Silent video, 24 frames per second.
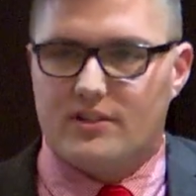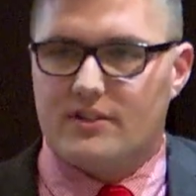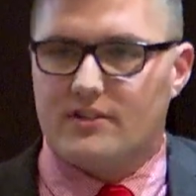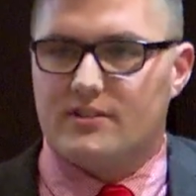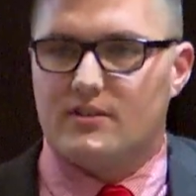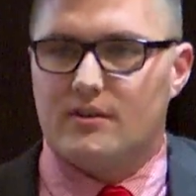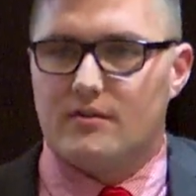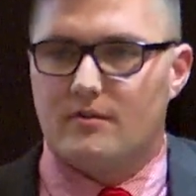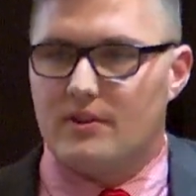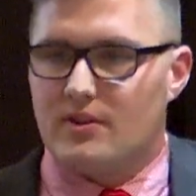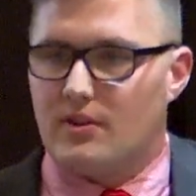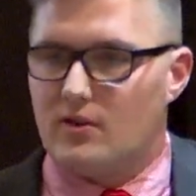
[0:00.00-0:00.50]

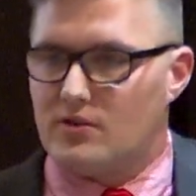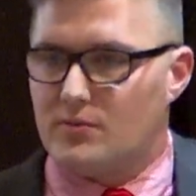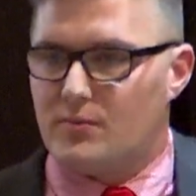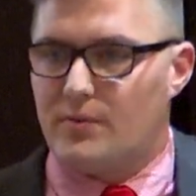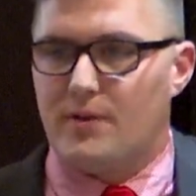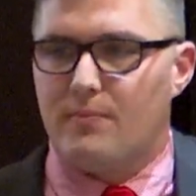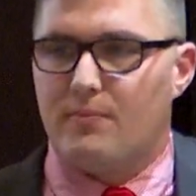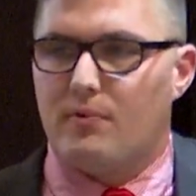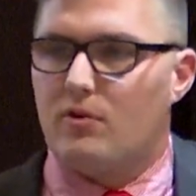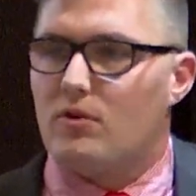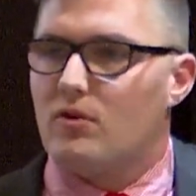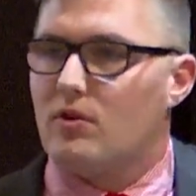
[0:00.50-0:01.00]
system and those
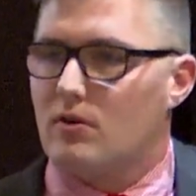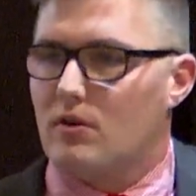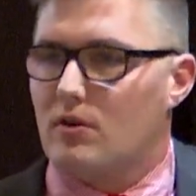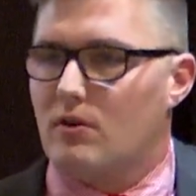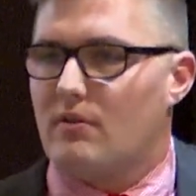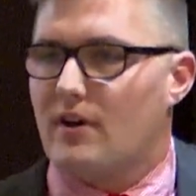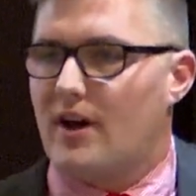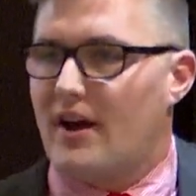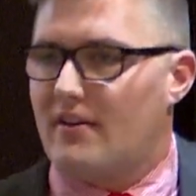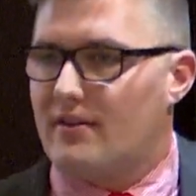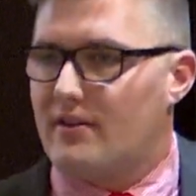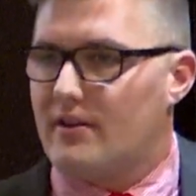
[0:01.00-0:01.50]
people who
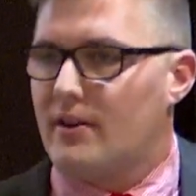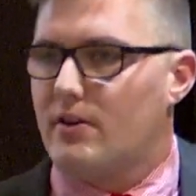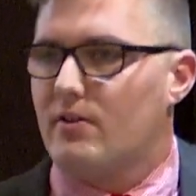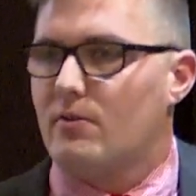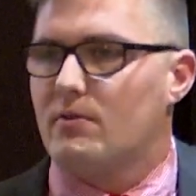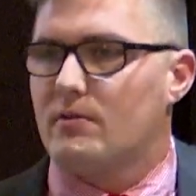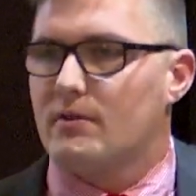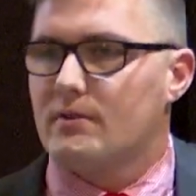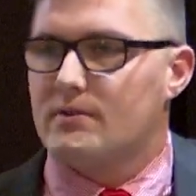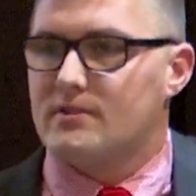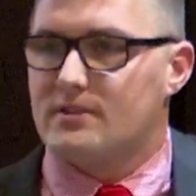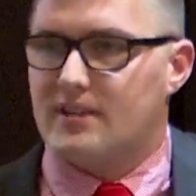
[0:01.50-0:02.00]
are around
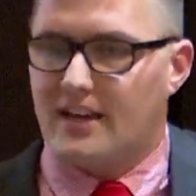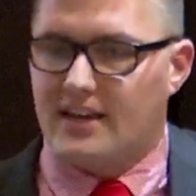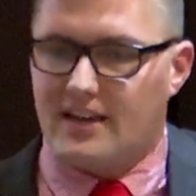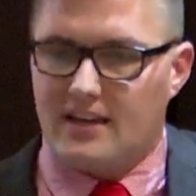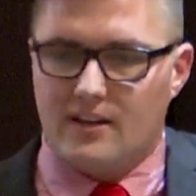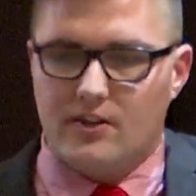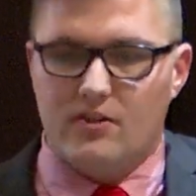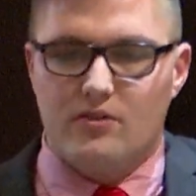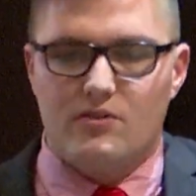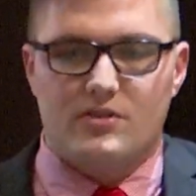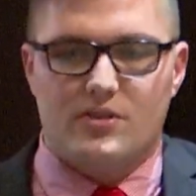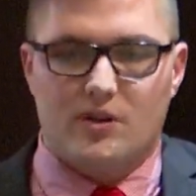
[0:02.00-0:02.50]
you,
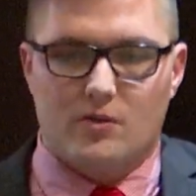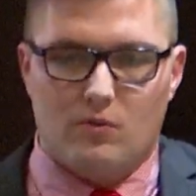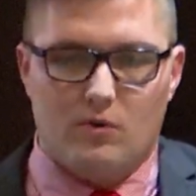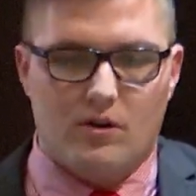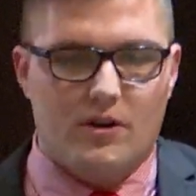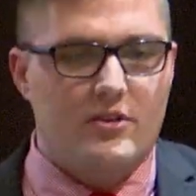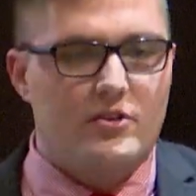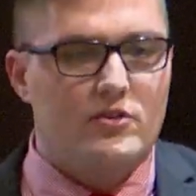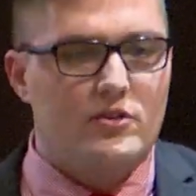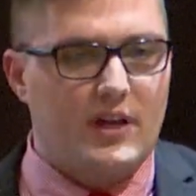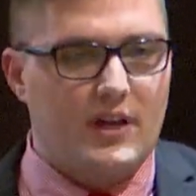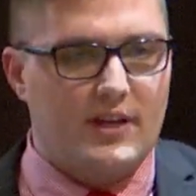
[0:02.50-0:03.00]
taking you
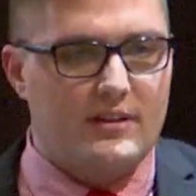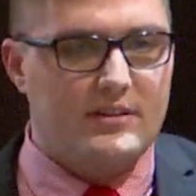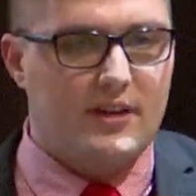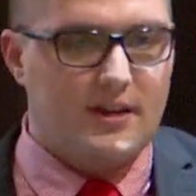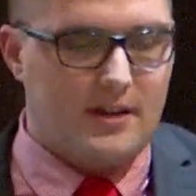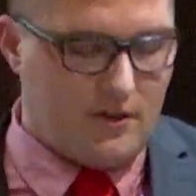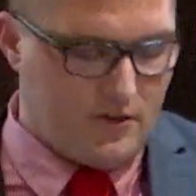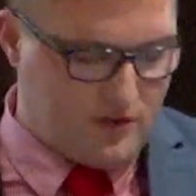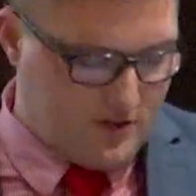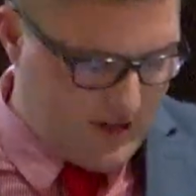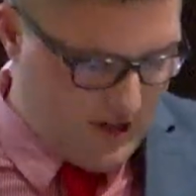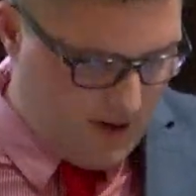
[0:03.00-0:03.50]
somewhere you can't
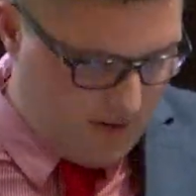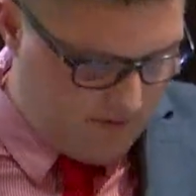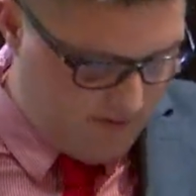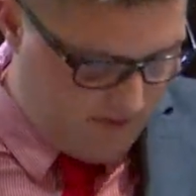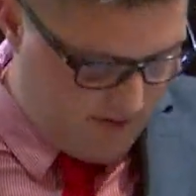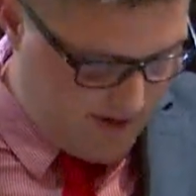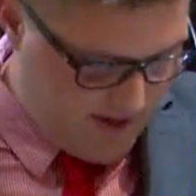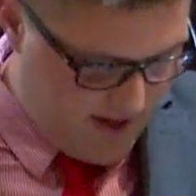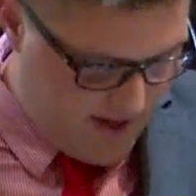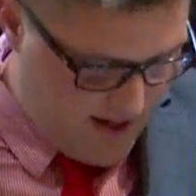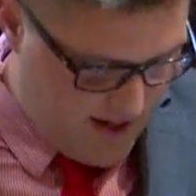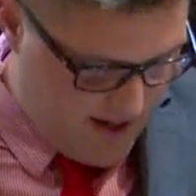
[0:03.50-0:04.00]
take yourself.
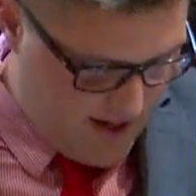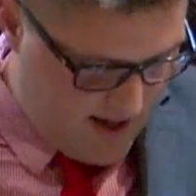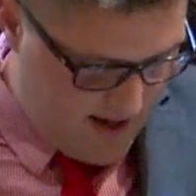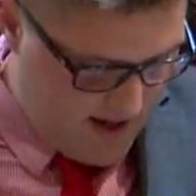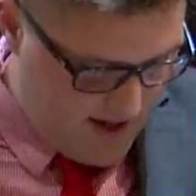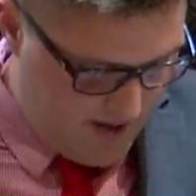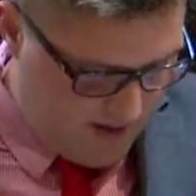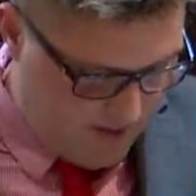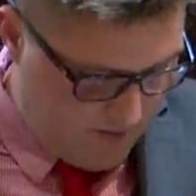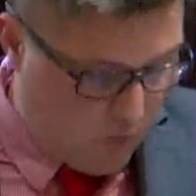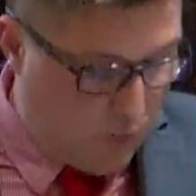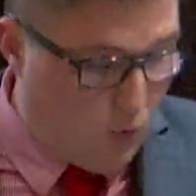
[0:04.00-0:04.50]

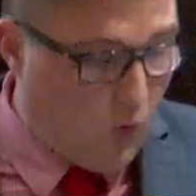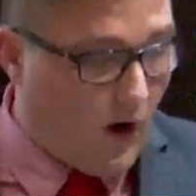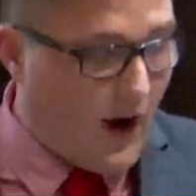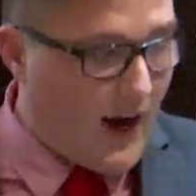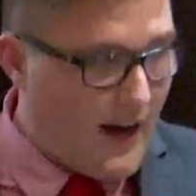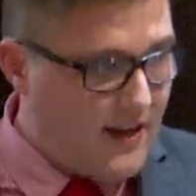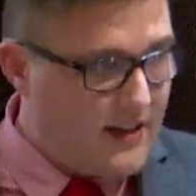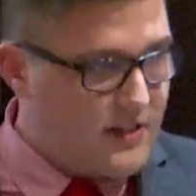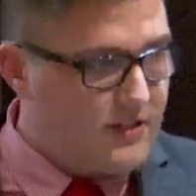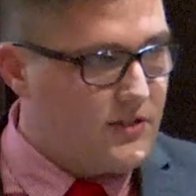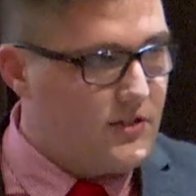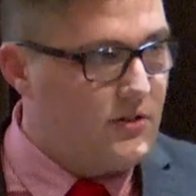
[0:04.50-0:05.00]

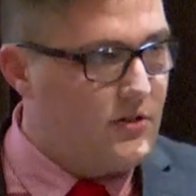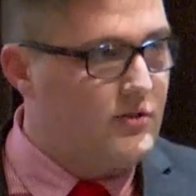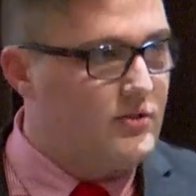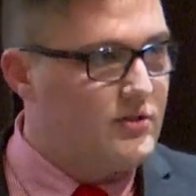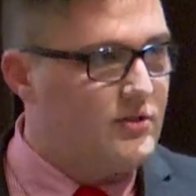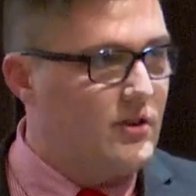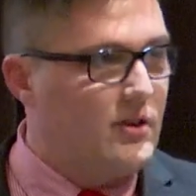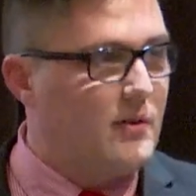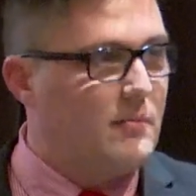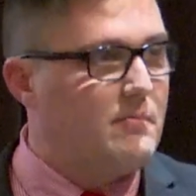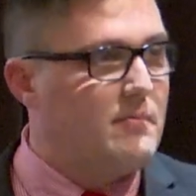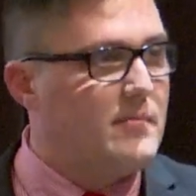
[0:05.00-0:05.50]
YSU
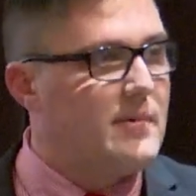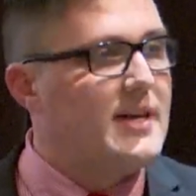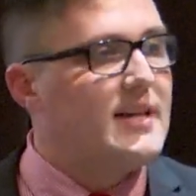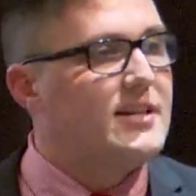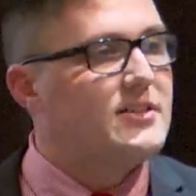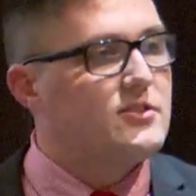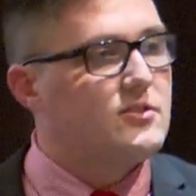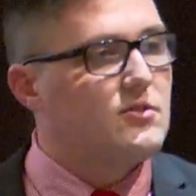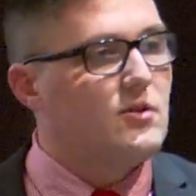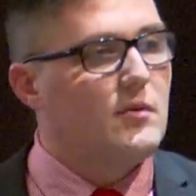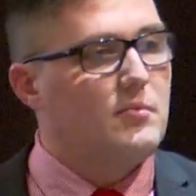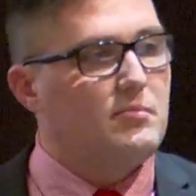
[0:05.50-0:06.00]
took me
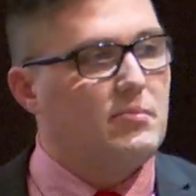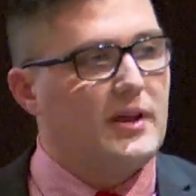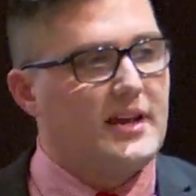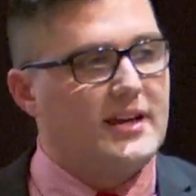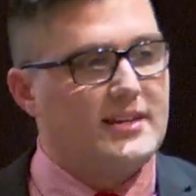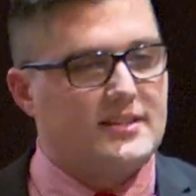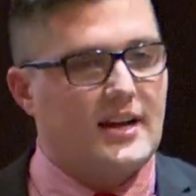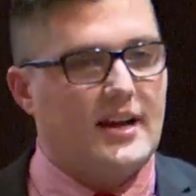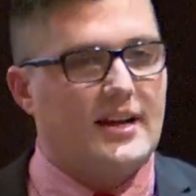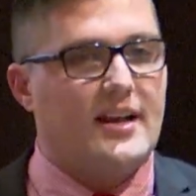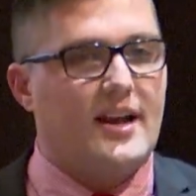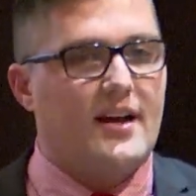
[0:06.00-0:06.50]
to a
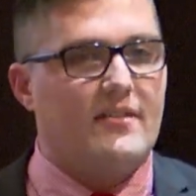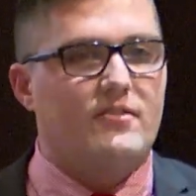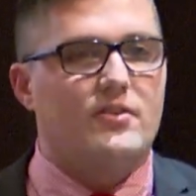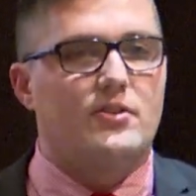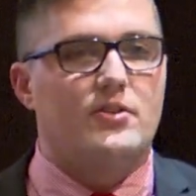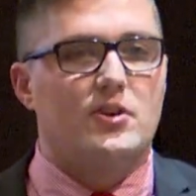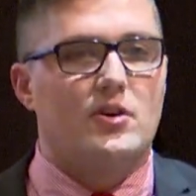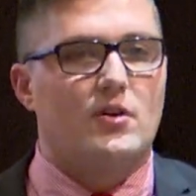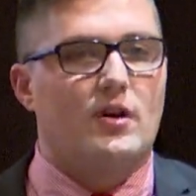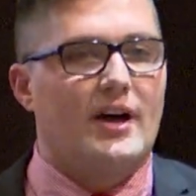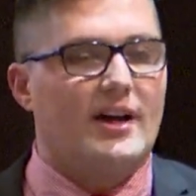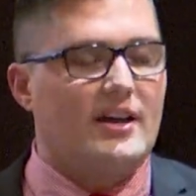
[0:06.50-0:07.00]
place I never
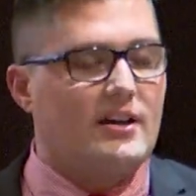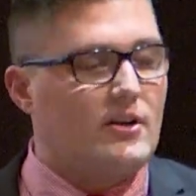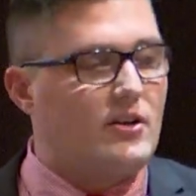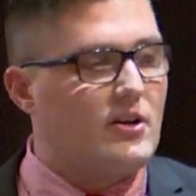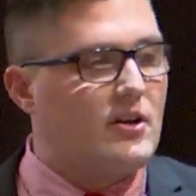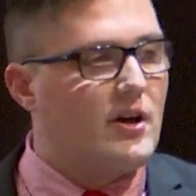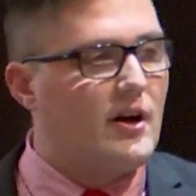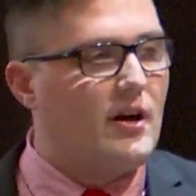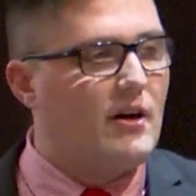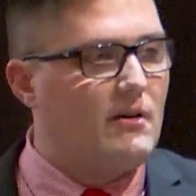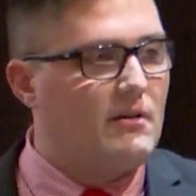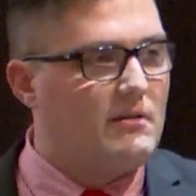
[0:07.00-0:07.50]
knew I could
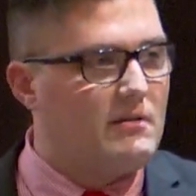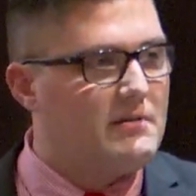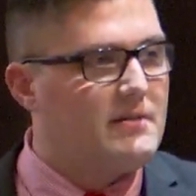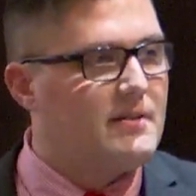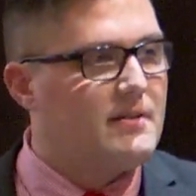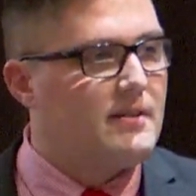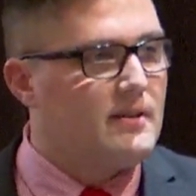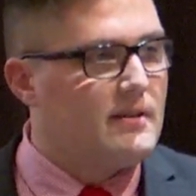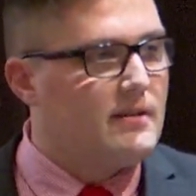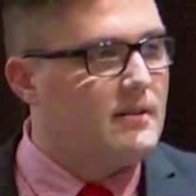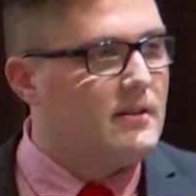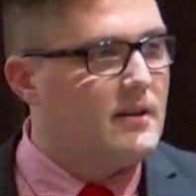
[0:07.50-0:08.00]
go.
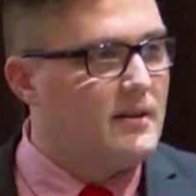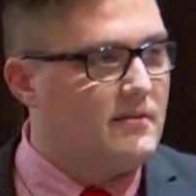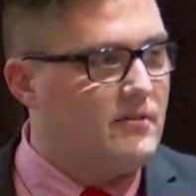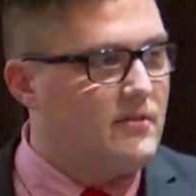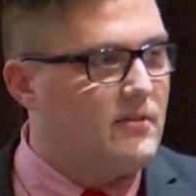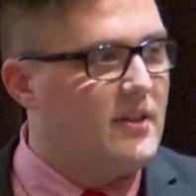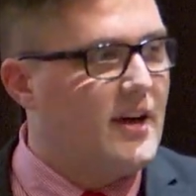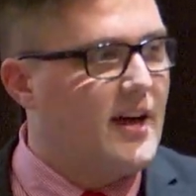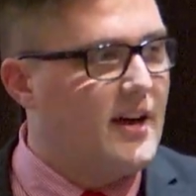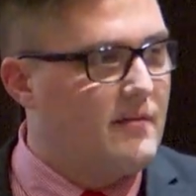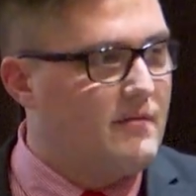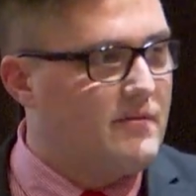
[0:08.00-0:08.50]
And
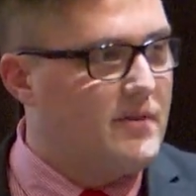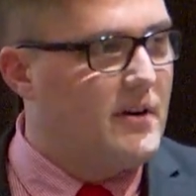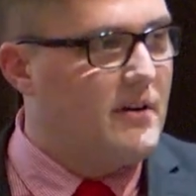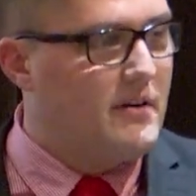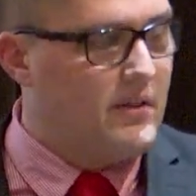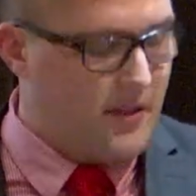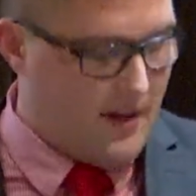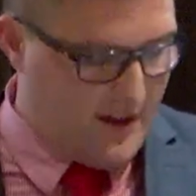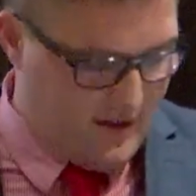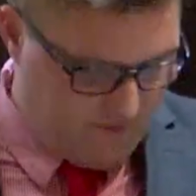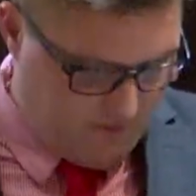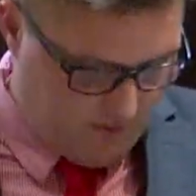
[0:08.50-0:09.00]
for that, I'm
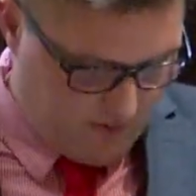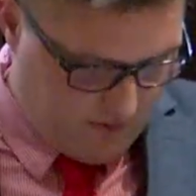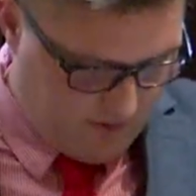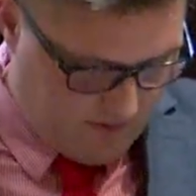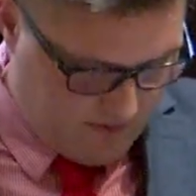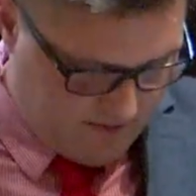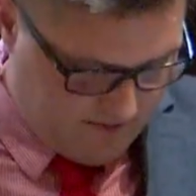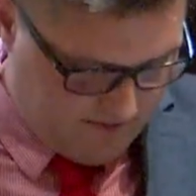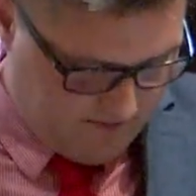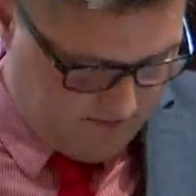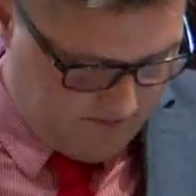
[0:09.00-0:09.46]
very thankful.